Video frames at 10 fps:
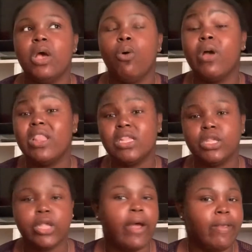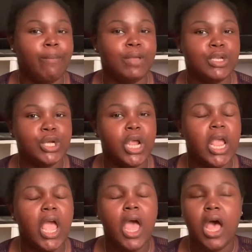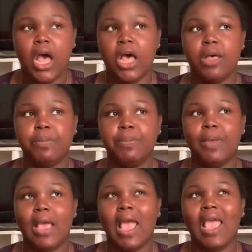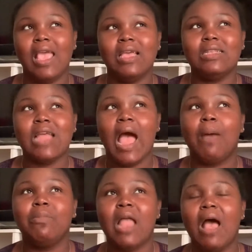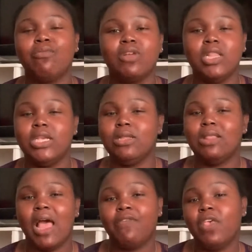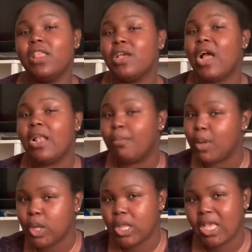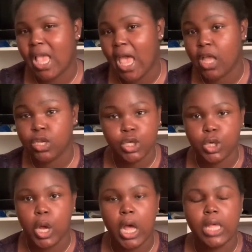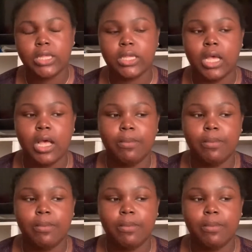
or in this documentary, and I'm not really, I feel like they're kind of pulling at straws,